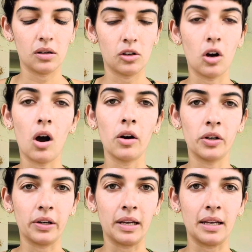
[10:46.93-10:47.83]

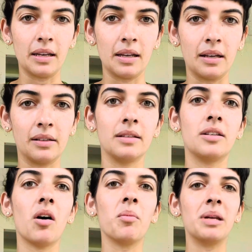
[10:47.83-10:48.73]
conquering and
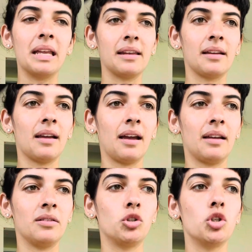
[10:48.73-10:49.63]
dominating
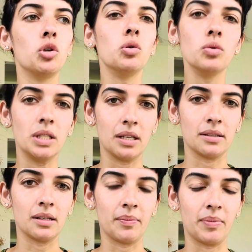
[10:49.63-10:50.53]
and choosing
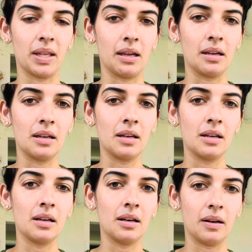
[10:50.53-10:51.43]
something,
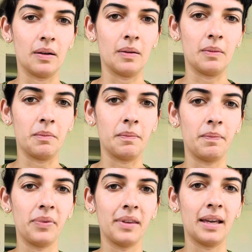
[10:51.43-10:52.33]
and
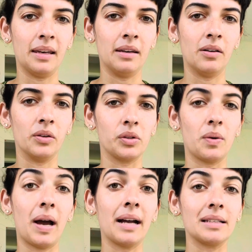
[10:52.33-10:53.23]
also
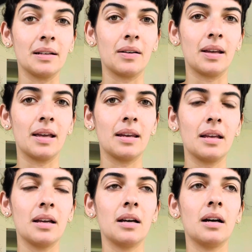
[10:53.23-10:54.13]
acting on it.
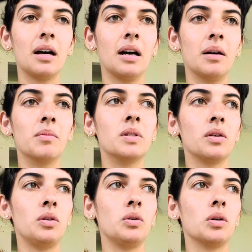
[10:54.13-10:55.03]
So
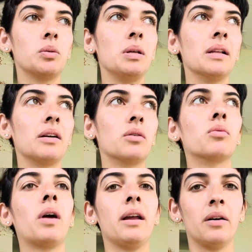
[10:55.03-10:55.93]
you could be like
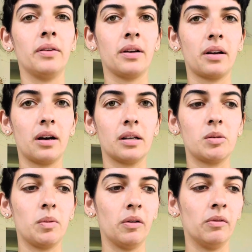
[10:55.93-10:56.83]
right on the
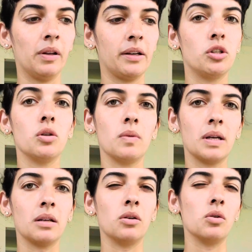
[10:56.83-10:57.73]
cusp of like
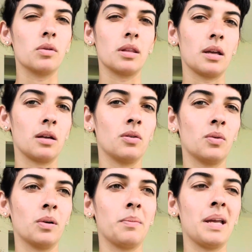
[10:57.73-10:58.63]
doing a new thing
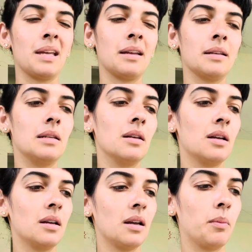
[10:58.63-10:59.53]
or making an
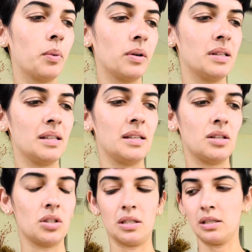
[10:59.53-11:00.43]
important
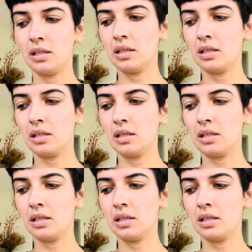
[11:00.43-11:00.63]
decision.